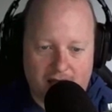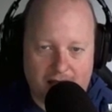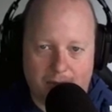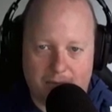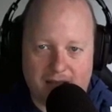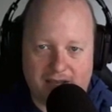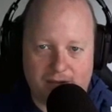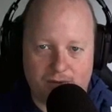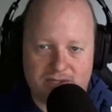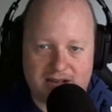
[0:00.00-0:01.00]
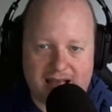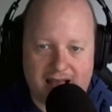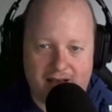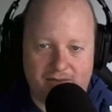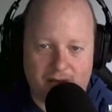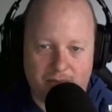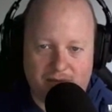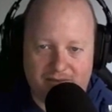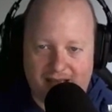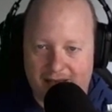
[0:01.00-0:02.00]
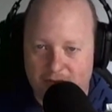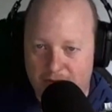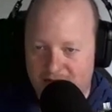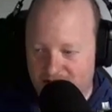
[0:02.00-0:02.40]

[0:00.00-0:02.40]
I used to have, I believe I have a